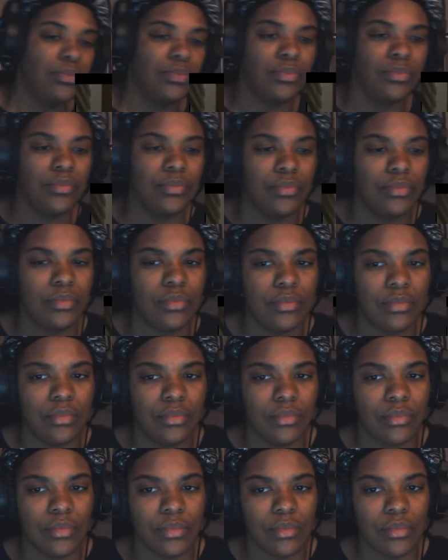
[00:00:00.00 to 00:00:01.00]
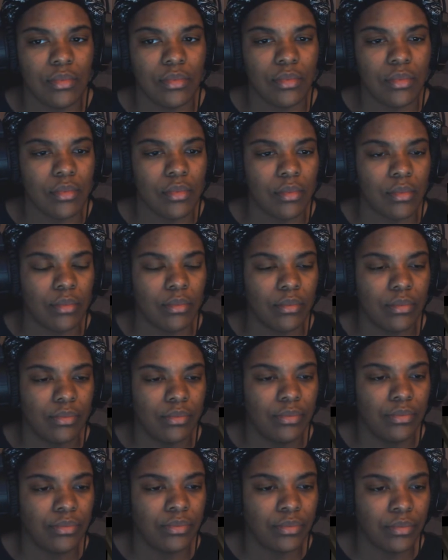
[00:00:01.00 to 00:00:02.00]

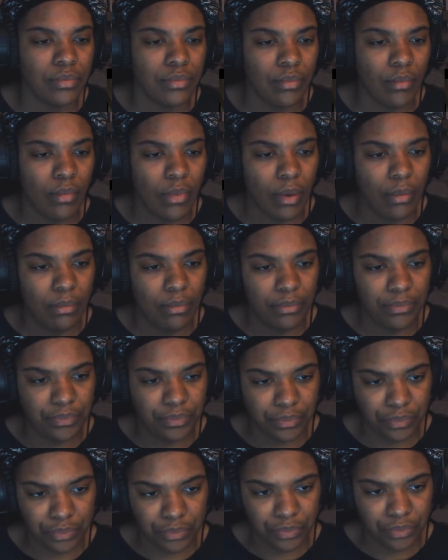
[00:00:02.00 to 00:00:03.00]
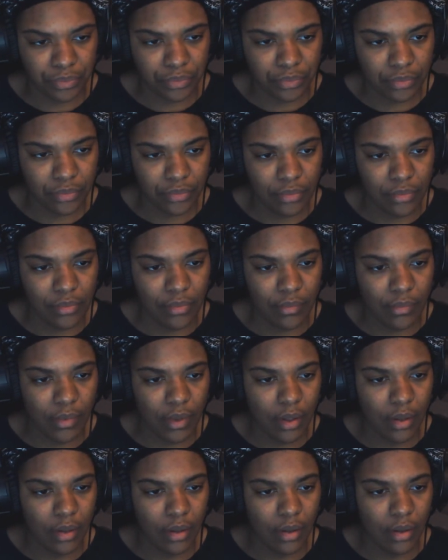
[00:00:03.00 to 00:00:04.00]

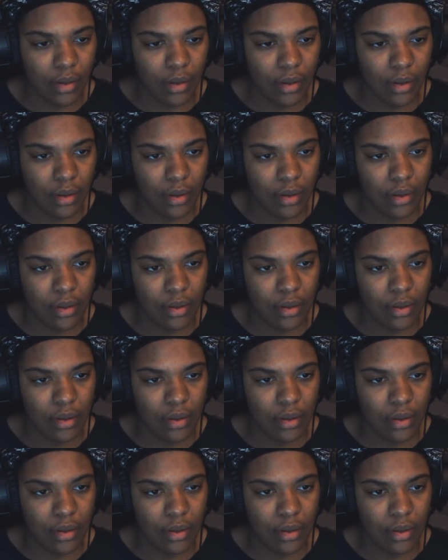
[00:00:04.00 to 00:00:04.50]
No one is speaking in this clip.